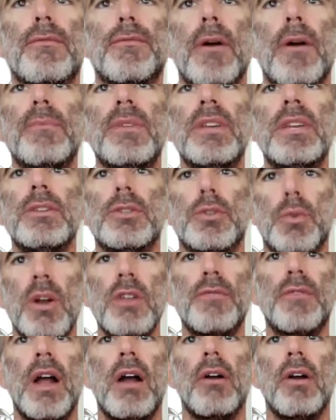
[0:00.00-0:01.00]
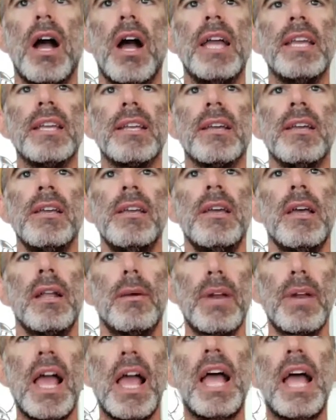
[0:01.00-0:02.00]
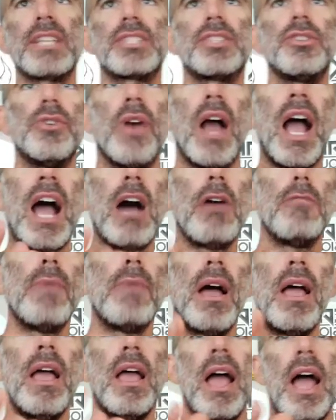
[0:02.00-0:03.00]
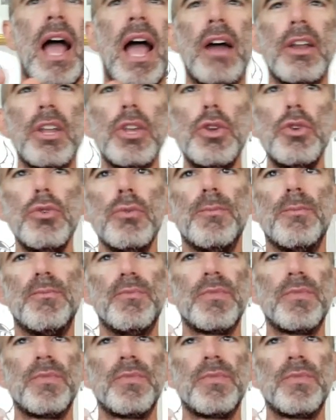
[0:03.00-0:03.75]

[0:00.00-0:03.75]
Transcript: from the 24 hour hike? I want to ask you, how how do you